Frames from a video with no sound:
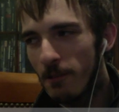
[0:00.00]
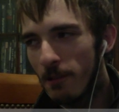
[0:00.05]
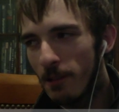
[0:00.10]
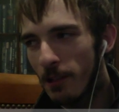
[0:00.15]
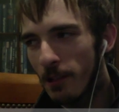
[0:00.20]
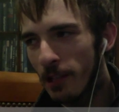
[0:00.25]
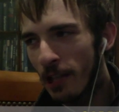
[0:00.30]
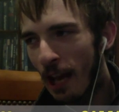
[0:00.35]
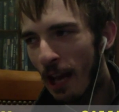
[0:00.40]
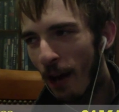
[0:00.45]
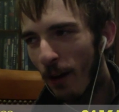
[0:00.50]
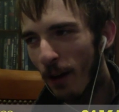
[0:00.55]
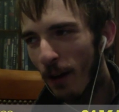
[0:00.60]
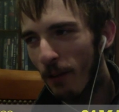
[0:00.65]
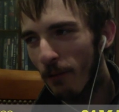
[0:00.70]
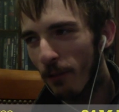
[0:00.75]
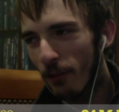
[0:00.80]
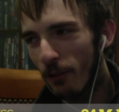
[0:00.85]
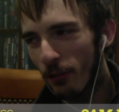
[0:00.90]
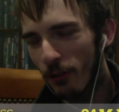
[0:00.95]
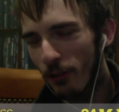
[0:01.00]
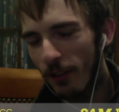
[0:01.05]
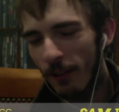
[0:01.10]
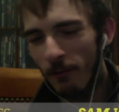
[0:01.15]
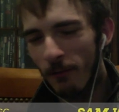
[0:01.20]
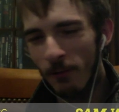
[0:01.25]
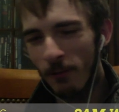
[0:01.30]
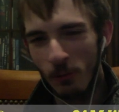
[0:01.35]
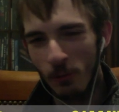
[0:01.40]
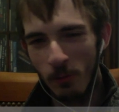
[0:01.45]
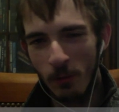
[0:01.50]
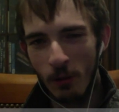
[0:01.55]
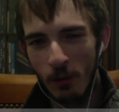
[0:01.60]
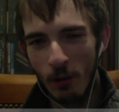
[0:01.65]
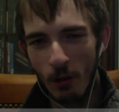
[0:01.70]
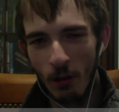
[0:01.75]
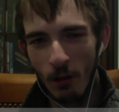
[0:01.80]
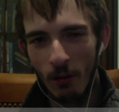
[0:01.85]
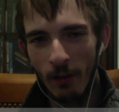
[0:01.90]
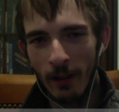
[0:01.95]
it was
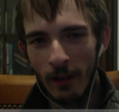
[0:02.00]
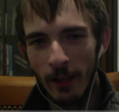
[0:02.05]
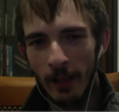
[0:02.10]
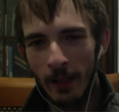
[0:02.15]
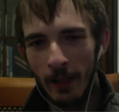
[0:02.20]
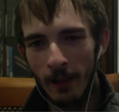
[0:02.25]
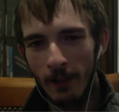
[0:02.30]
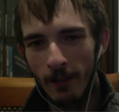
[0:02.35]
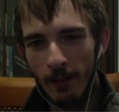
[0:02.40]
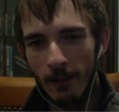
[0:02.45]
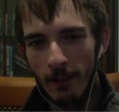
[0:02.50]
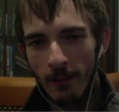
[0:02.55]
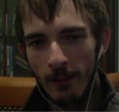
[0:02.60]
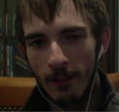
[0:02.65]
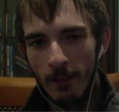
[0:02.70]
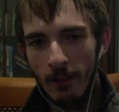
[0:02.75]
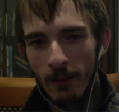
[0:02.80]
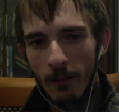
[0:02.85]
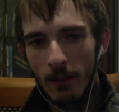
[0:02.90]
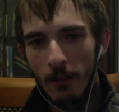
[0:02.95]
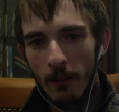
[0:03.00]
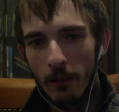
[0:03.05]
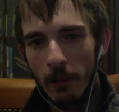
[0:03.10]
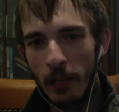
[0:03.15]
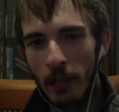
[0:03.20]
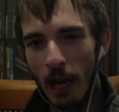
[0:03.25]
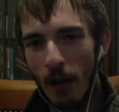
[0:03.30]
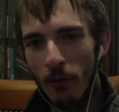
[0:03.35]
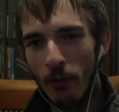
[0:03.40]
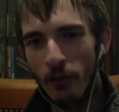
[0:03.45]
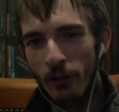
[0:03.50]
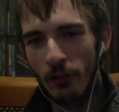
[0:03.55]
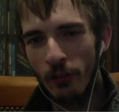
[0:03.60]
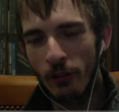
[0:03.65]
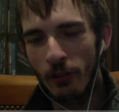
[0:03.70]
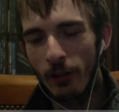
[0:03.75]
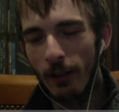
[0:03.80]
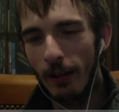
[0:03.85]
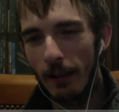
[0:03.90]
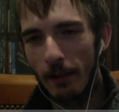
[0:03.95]
purely,
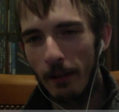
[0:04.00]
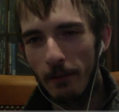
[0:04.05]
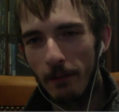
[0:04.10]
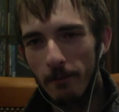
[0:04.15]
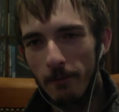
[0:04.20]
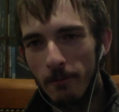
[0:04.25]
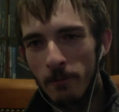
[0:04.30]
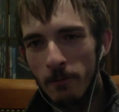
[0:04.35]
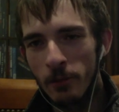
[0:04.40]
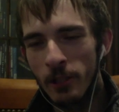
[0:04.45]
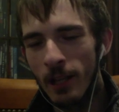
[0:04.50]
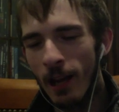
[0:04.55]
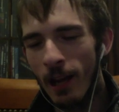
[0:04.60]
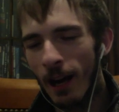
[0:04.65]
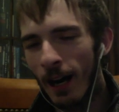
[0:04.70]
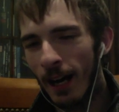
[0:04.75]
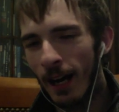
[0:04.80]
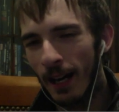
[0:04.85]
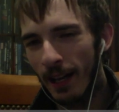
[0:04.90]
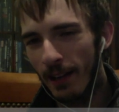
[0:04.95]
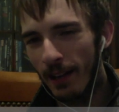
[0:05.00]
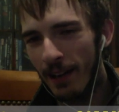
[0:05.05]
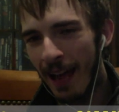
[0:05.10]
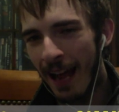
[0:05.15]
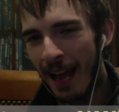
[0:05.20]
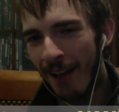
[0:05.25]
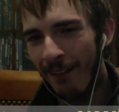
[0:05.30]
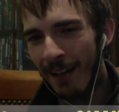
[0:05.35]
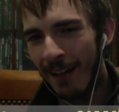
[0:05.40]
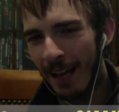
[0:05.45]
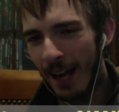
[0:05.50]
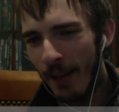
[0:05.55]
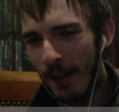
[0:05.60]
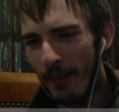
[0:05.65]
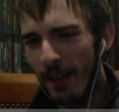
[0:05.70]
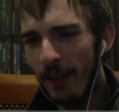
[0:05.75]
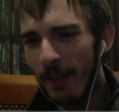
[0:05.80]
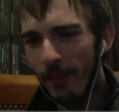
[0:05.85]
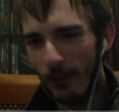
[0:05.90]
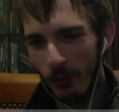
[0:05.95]
just a jihadi attack. Like, I
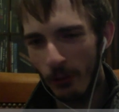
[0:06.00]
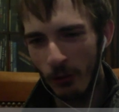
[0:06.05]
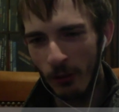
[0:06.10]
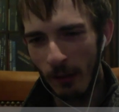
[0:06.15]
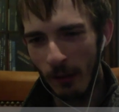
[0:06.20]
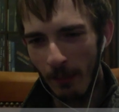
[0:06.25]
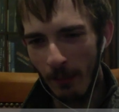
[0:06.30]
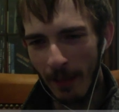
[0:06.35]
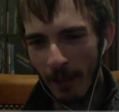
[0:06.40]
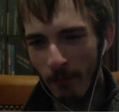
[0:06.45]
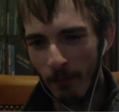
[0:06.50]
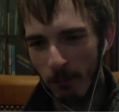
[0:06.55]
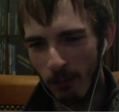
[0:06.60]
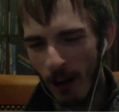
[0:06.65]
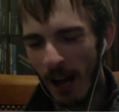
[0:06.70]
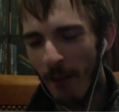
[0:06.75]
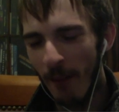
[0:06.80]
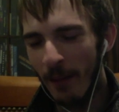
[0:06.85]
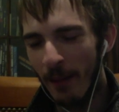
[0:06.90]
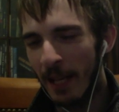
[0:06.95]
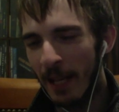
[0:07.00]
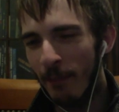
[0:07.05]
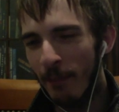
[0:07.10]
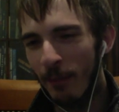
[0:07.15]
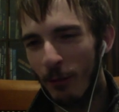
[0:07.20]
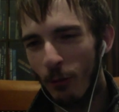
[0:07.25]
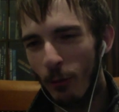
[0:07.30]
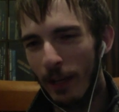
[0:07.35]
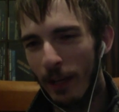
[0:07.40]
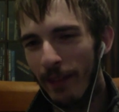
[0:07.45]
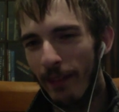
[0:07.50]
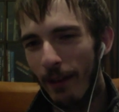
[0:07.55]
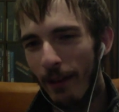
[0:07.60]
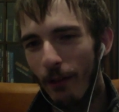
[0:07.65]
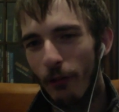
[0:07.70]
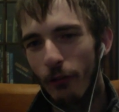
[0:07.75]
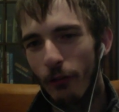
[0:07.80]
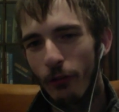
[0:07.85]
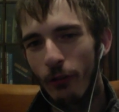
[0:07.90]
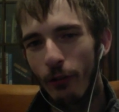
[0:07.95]
think there's something probably in between
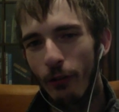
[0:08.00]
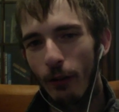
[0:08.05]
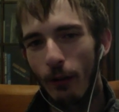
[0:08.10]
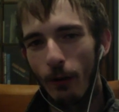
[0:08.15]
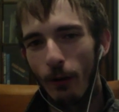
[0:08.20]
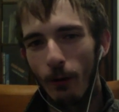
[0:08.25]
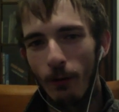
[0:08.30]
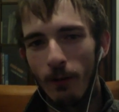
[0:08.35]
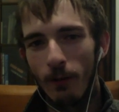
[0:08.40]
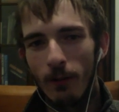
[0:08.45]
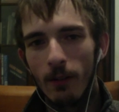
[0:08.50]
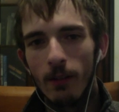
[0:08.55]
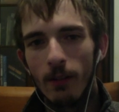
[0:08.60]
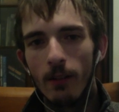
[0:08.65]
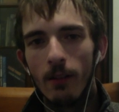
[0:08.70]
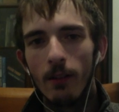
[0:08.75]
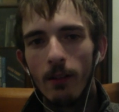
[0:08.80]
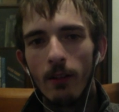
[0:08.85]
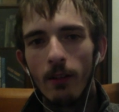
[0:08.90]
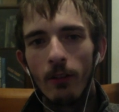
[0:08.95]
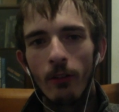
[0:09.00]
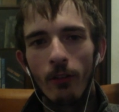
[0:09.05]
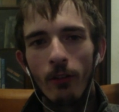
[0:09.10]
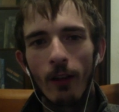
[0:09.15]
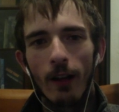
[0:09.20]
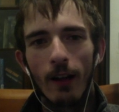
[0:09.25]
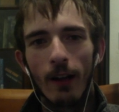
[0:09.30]
those two. So